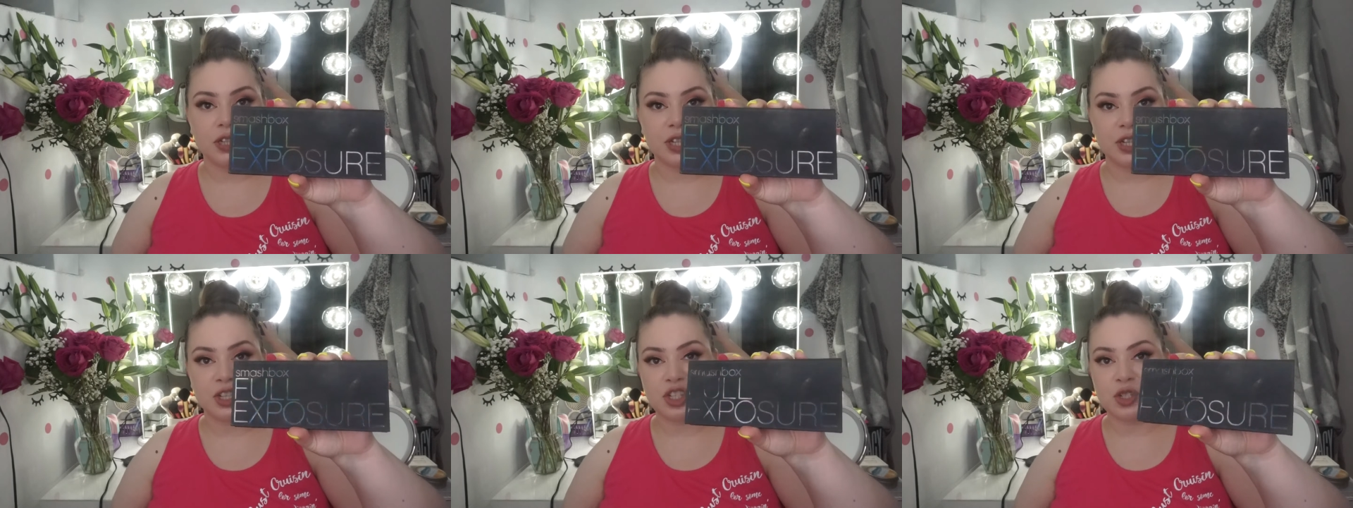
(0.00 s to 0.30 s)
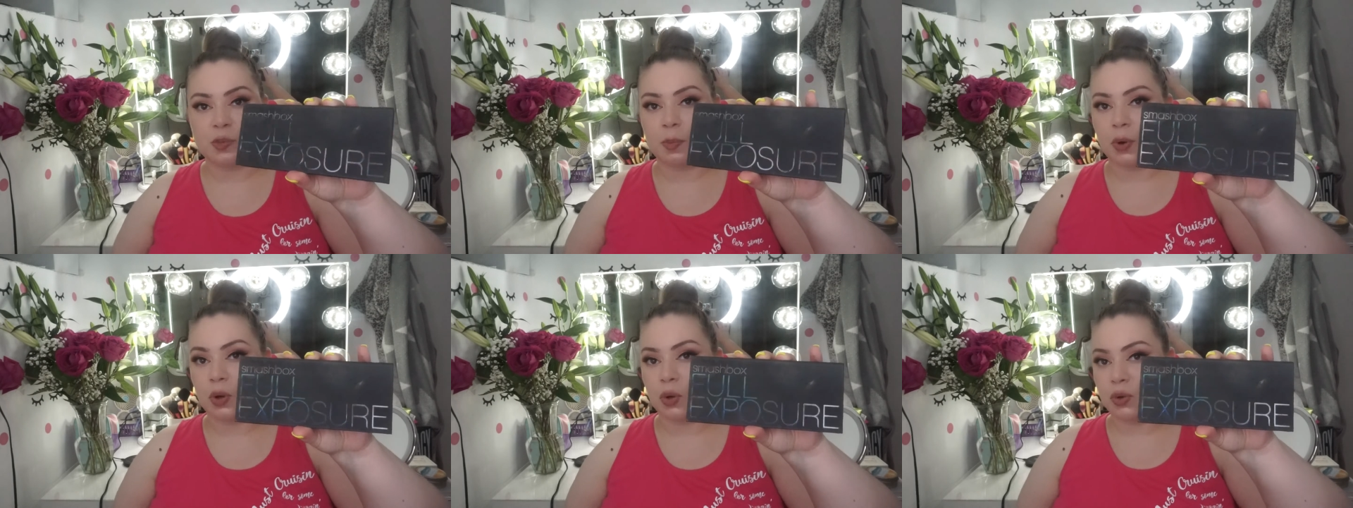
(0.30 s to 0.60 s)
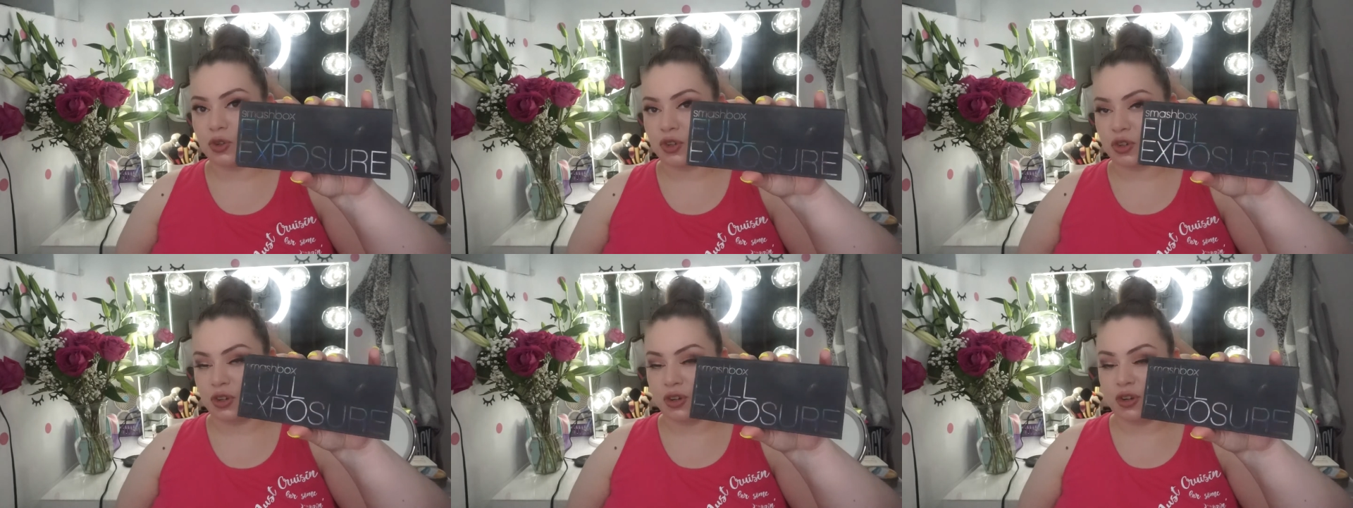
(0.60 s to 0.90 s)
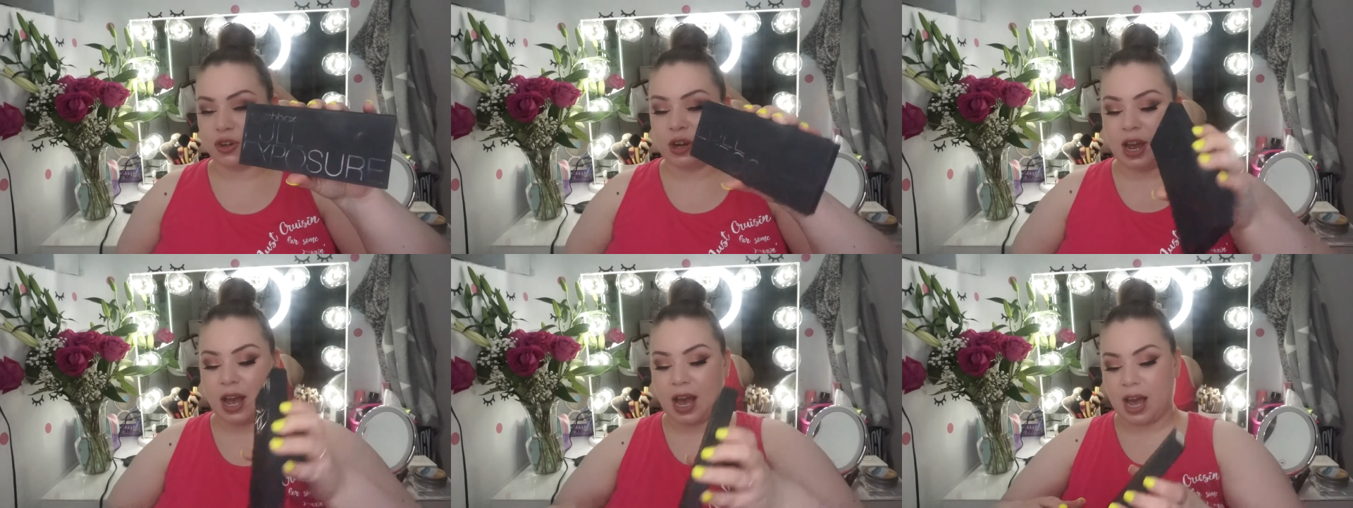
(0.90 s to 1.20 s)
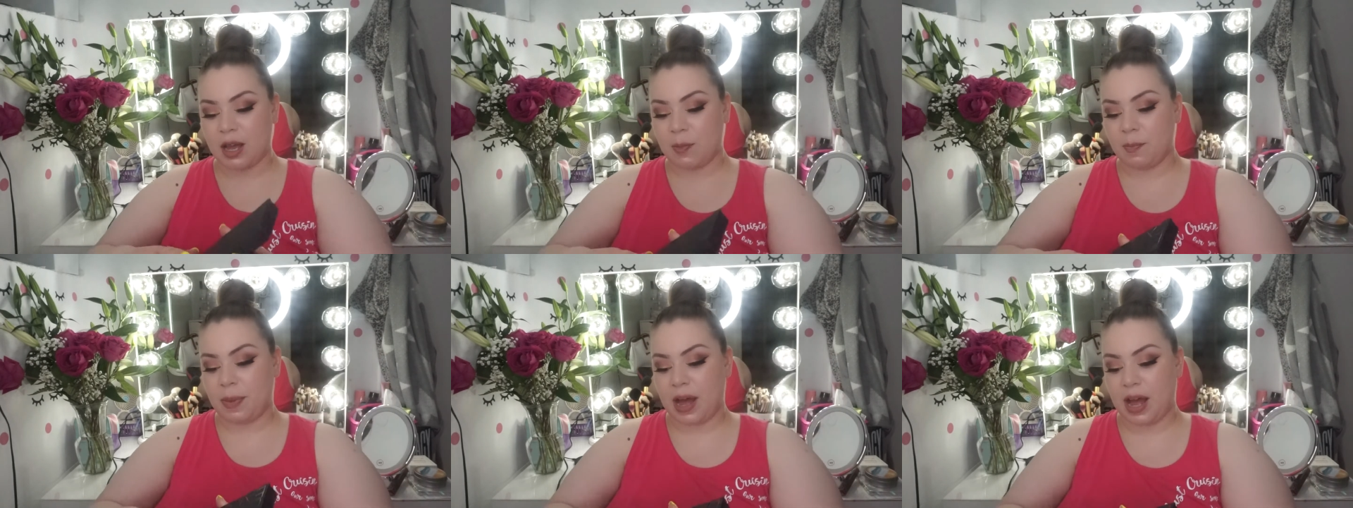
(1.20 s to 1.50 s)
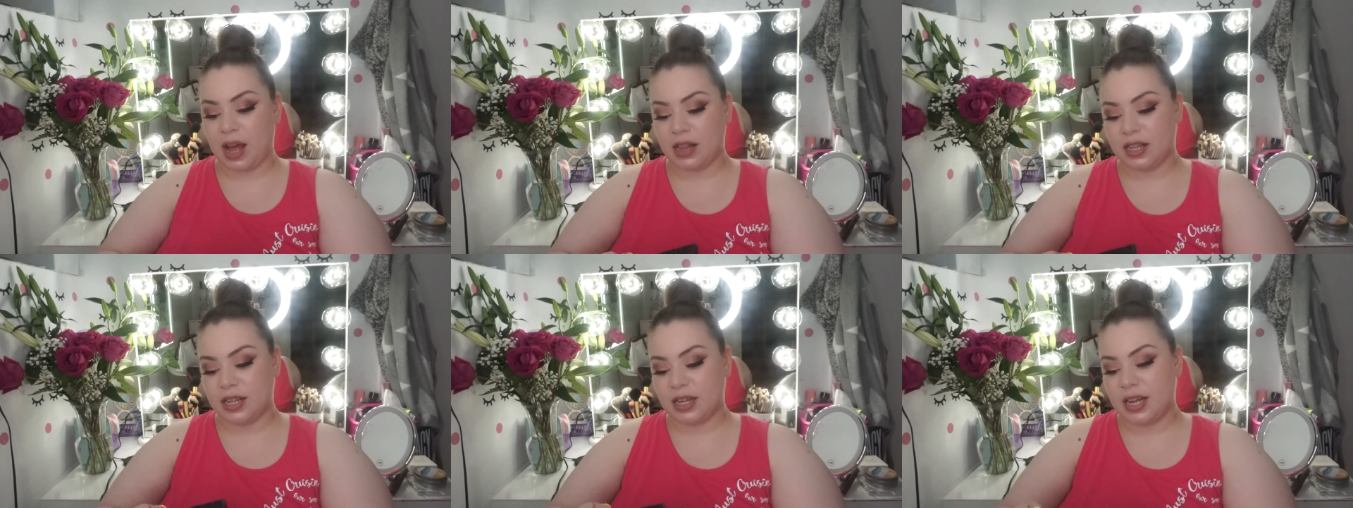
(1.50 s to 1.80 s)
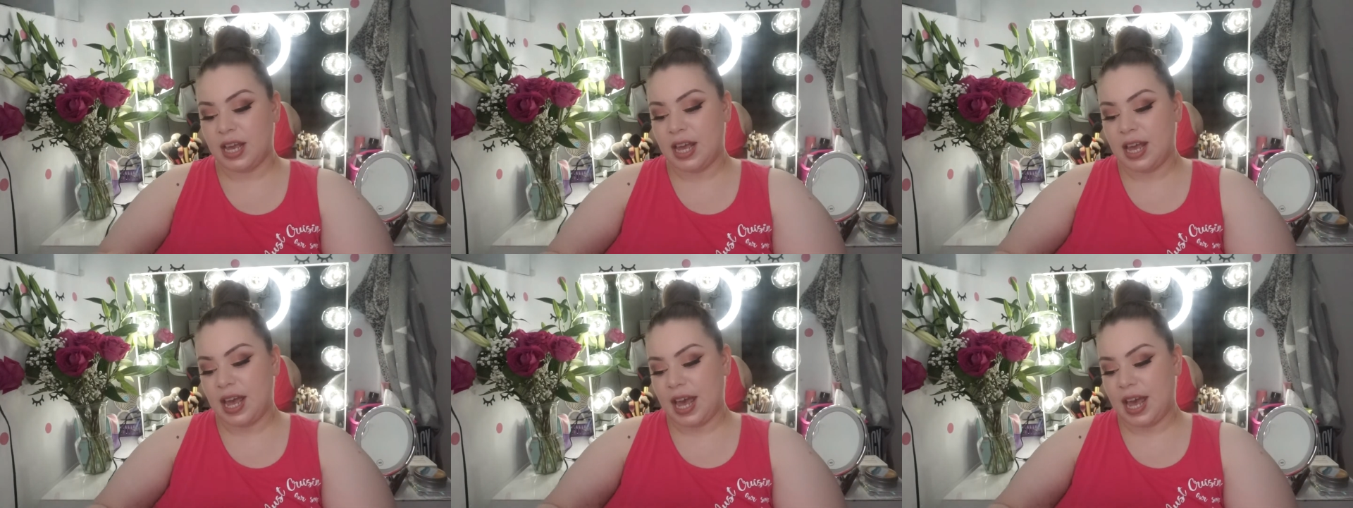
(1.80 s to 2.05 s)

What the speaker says: Exposure eye palette,